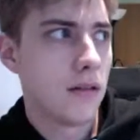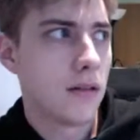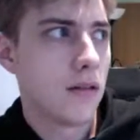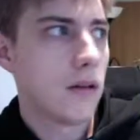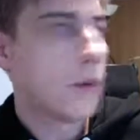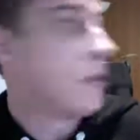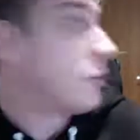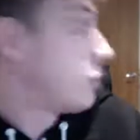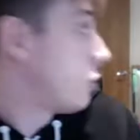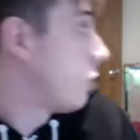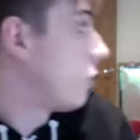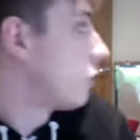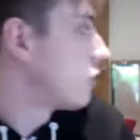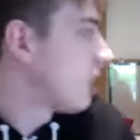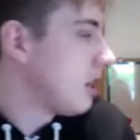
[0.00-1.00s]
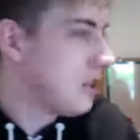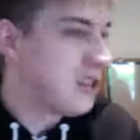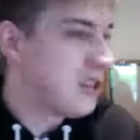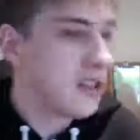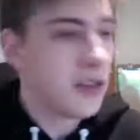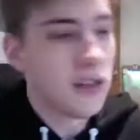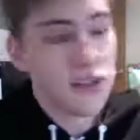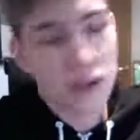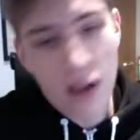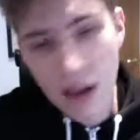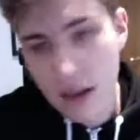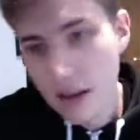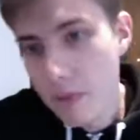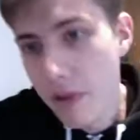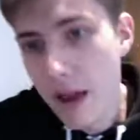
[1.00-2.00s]
I mean, sure, change the
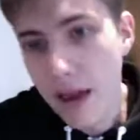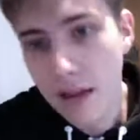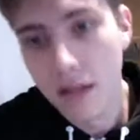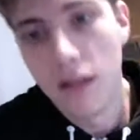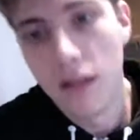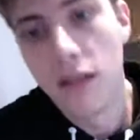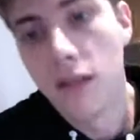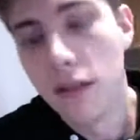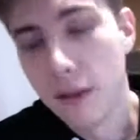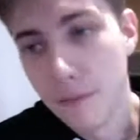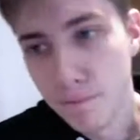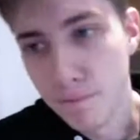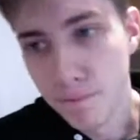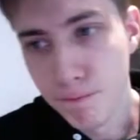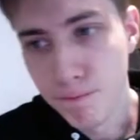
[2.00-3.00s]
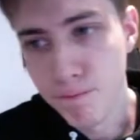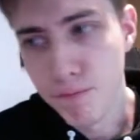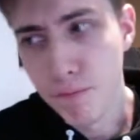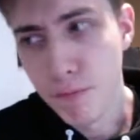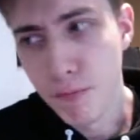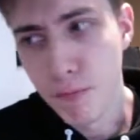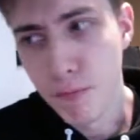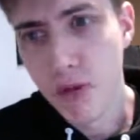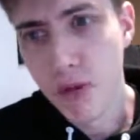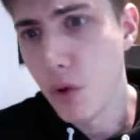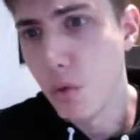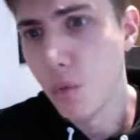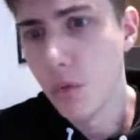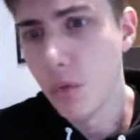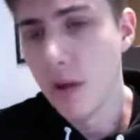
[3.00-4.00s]
design, the pattern, but
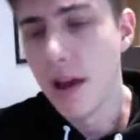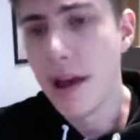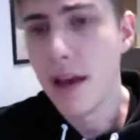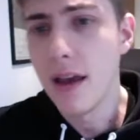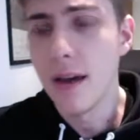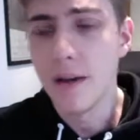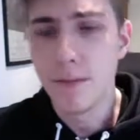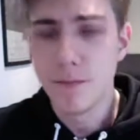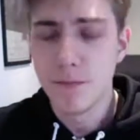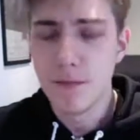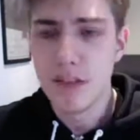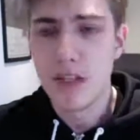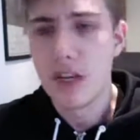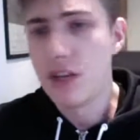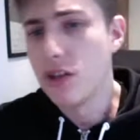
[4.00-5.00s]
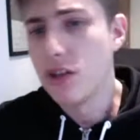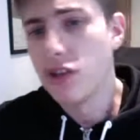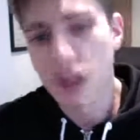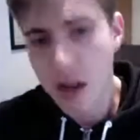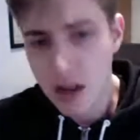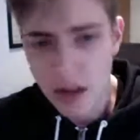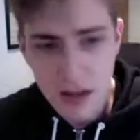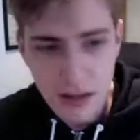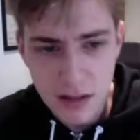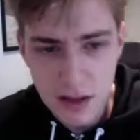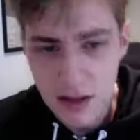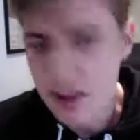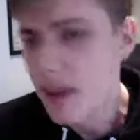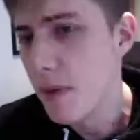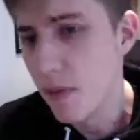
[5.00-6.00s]
don't like change the colors. Like,
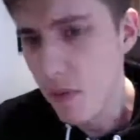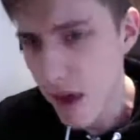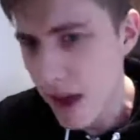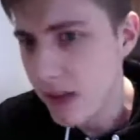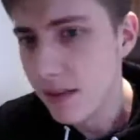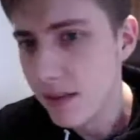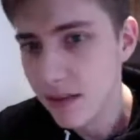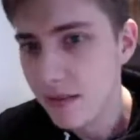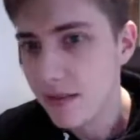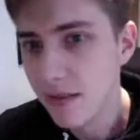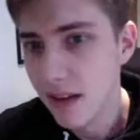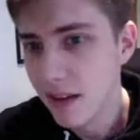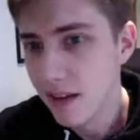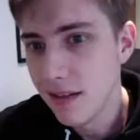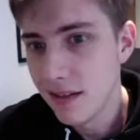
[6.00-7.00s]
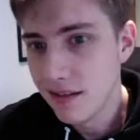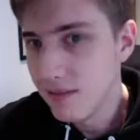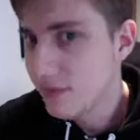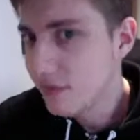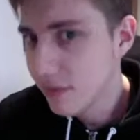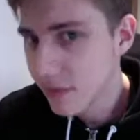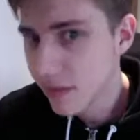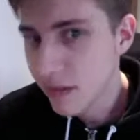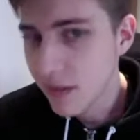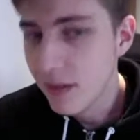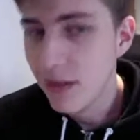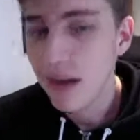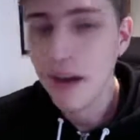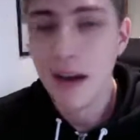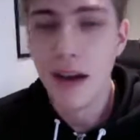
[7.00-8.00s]
keep it red. Like,
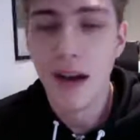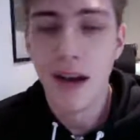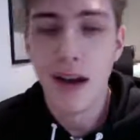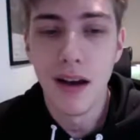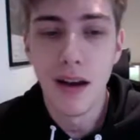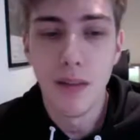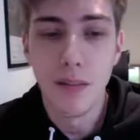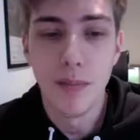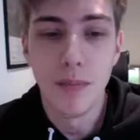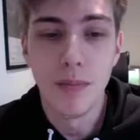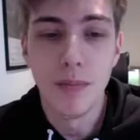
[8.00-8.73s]
I